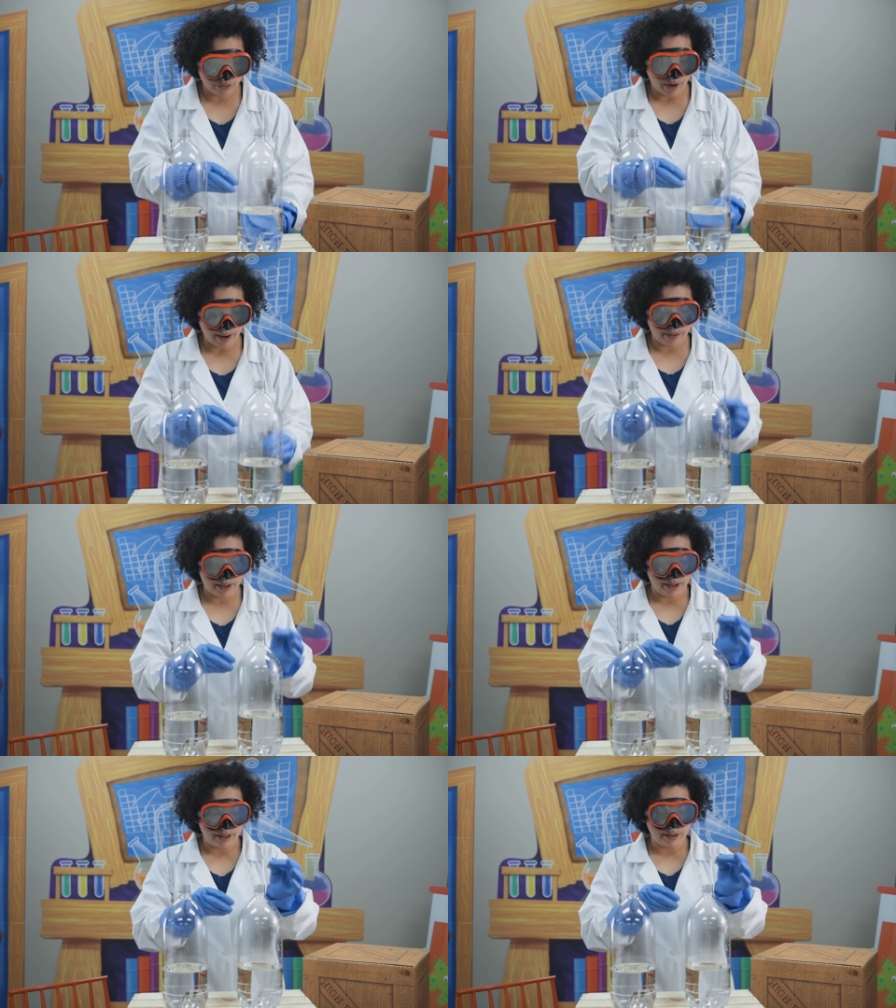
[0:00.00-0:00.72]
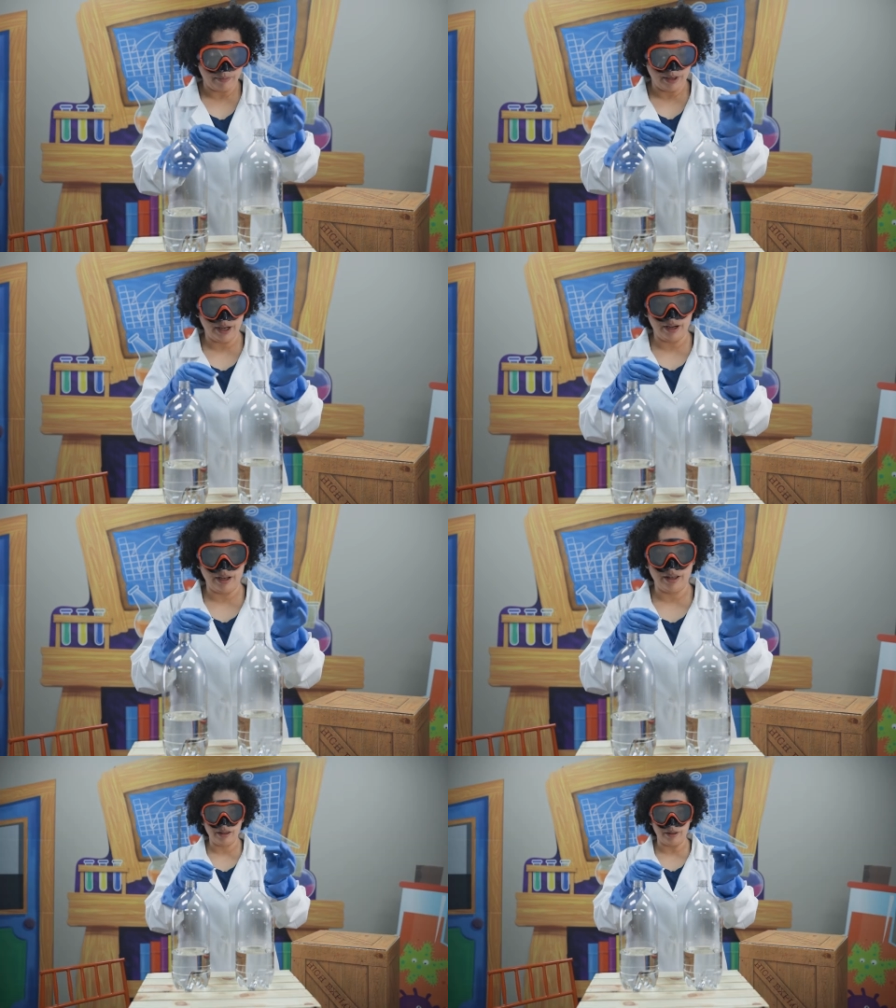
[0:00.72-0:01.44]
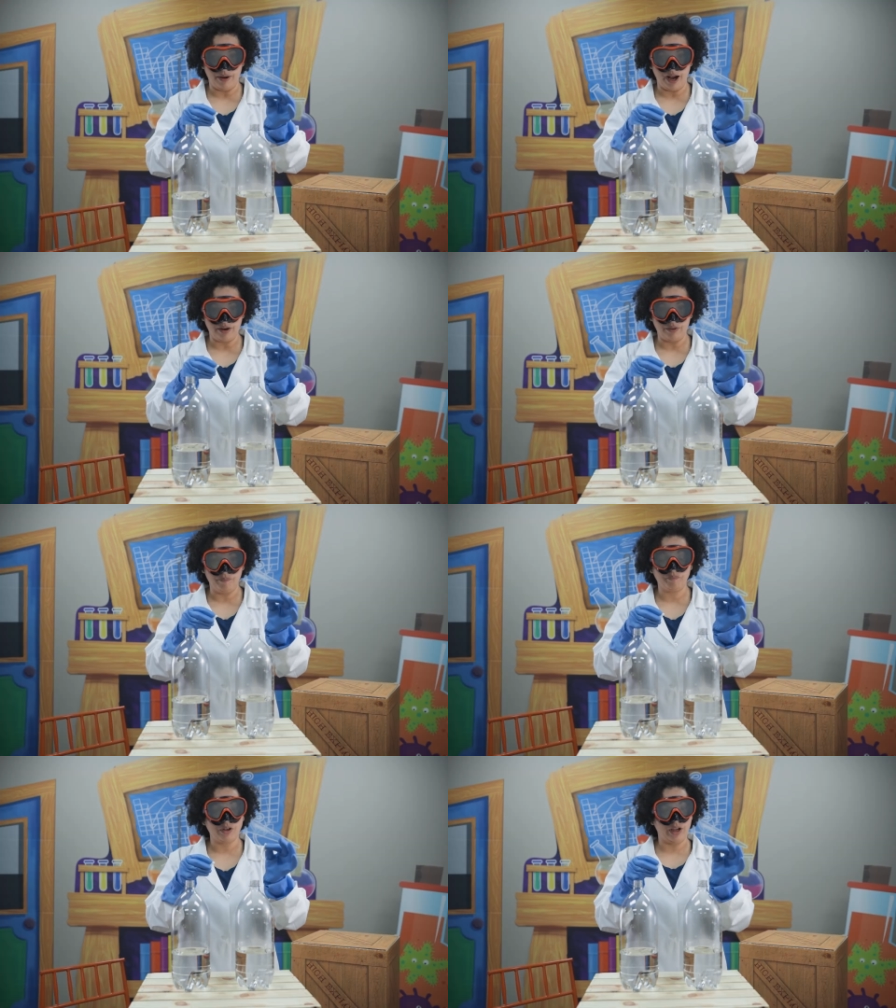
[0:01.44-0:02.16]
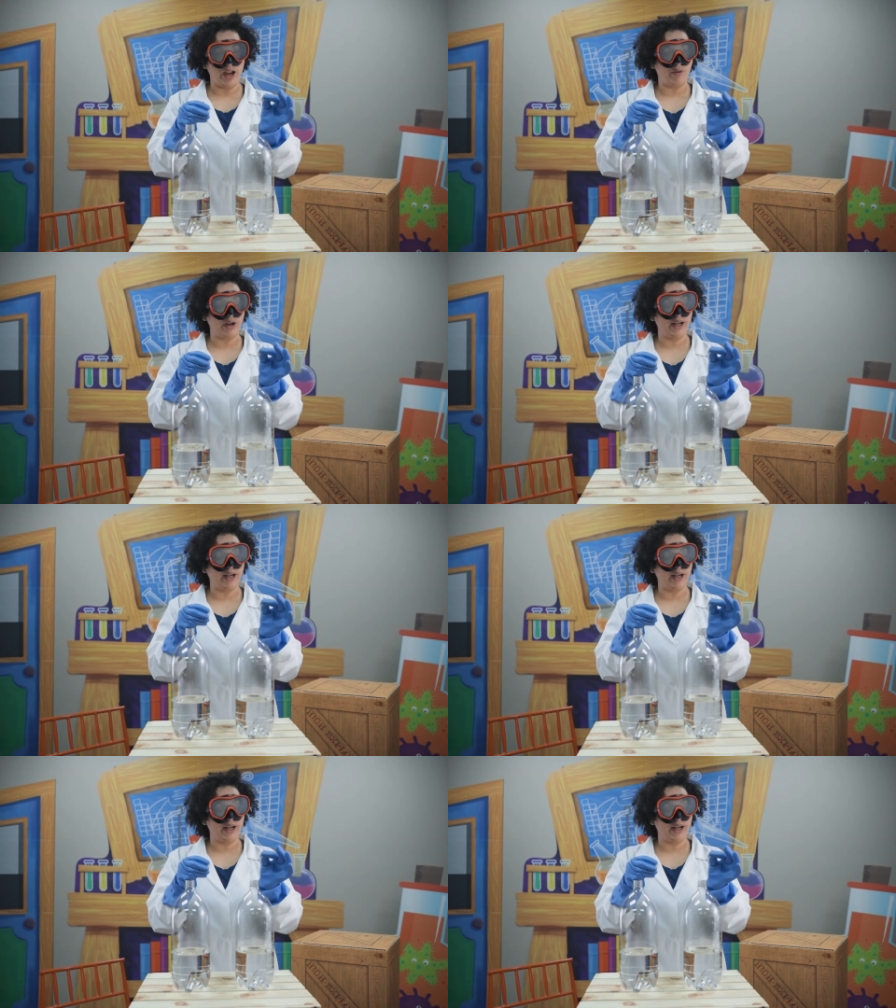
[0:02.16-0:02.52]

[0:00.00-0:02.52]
drop them in the bottle. Okay, we're